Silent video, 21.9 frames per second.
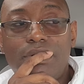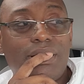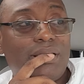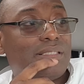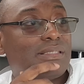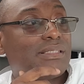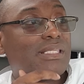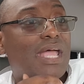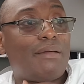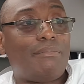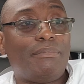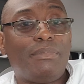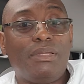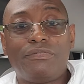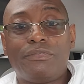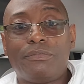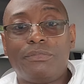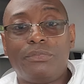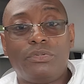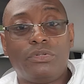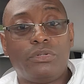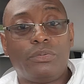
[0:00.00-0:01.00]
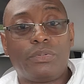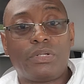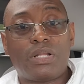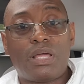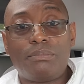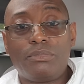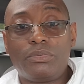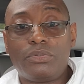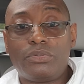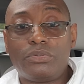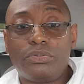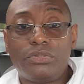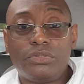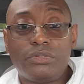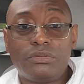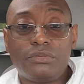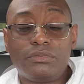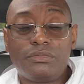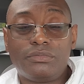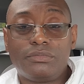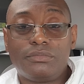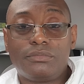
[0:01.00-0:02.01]
Ain't stop me from doing what I'm going to
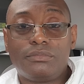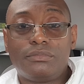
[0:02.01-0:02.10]
do.